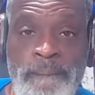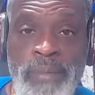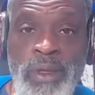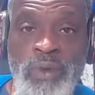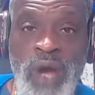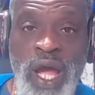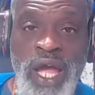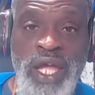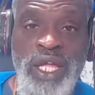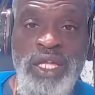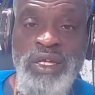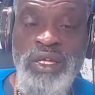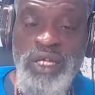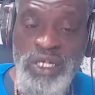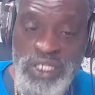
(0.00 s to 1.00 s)
right?
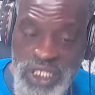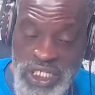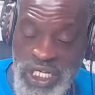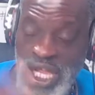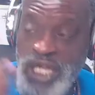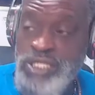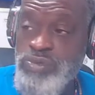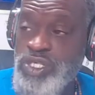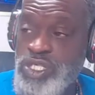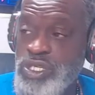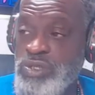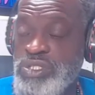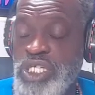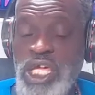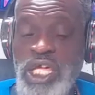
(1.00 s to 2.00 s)
The next one is going
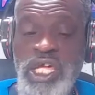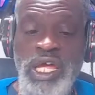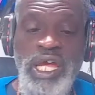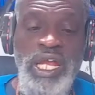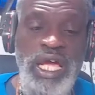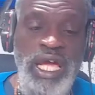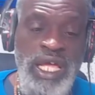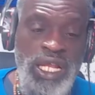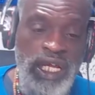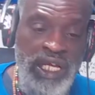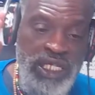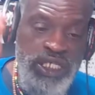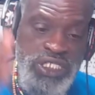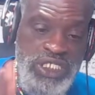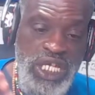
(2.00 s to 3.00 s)
to take care of that.
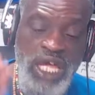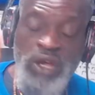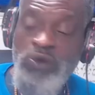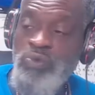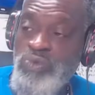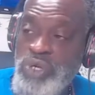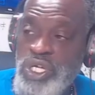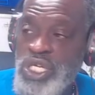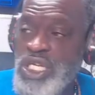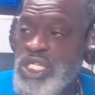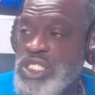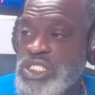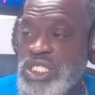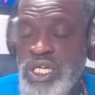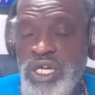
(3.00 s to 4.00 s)
Set
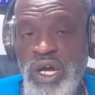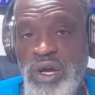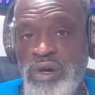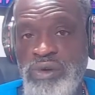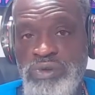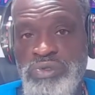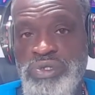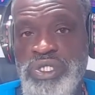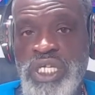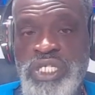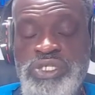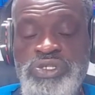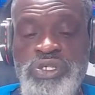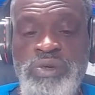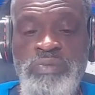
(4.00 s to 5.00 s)
realistic goals that
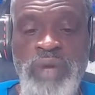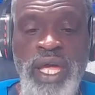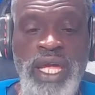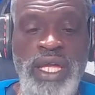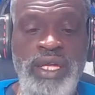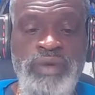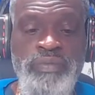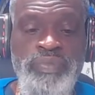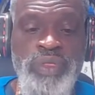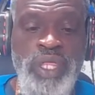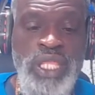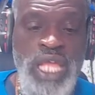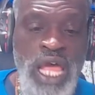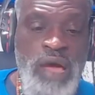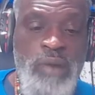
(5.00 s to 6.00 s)
you can make.
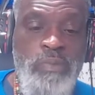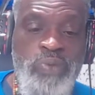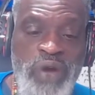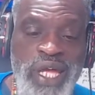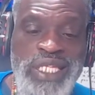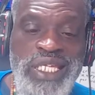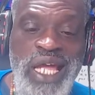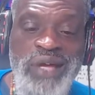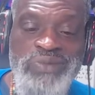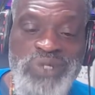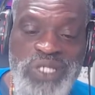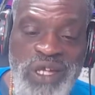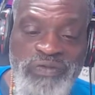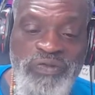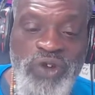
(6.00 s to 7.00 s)
Now, break down
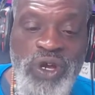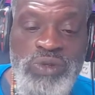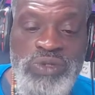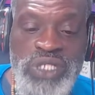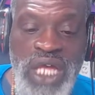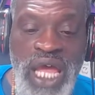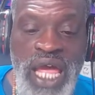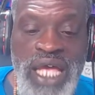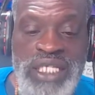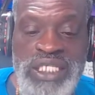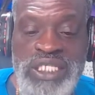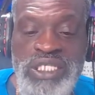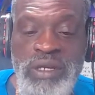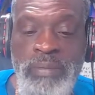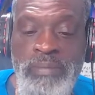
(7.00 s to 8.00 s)
difficult tasks
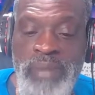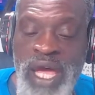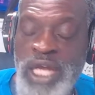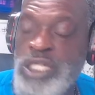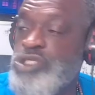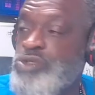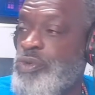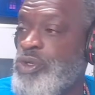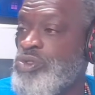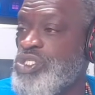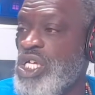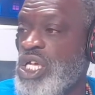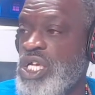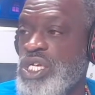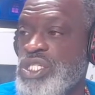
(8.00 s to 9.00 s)
into manageable
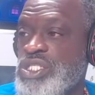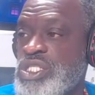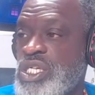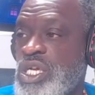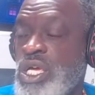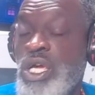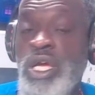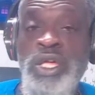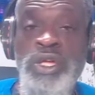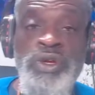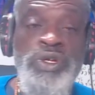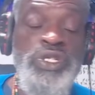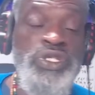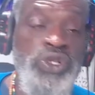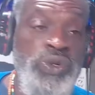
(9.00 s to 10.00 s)
chunks. You
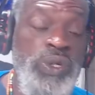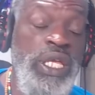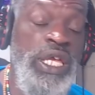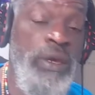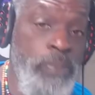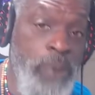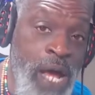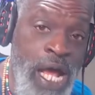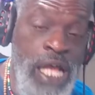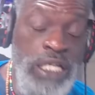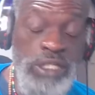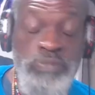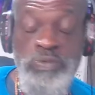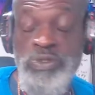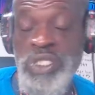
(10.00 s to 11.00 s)
could do the
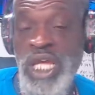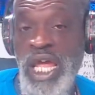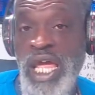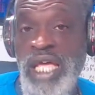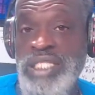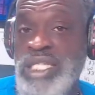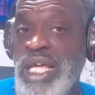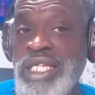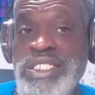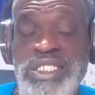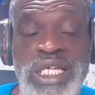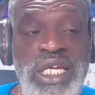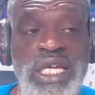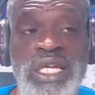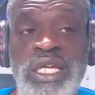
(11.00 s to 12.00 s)
impossible tasks. I ain't
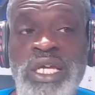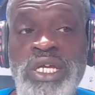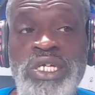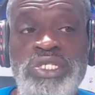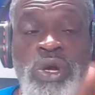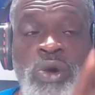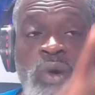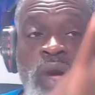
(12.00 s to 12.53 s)
saying don't